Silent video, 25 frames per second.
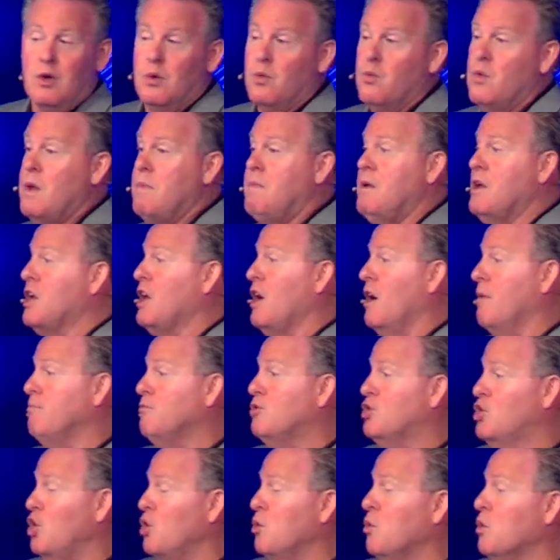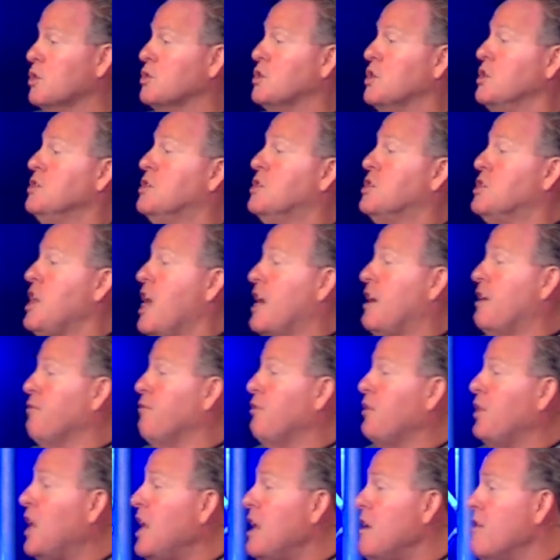We become doers instead
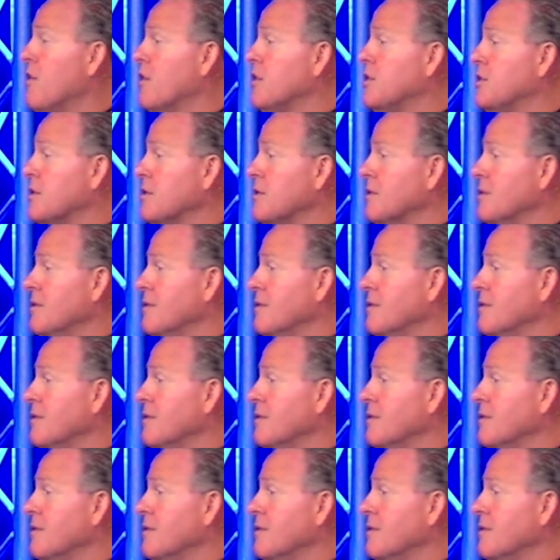of leaders.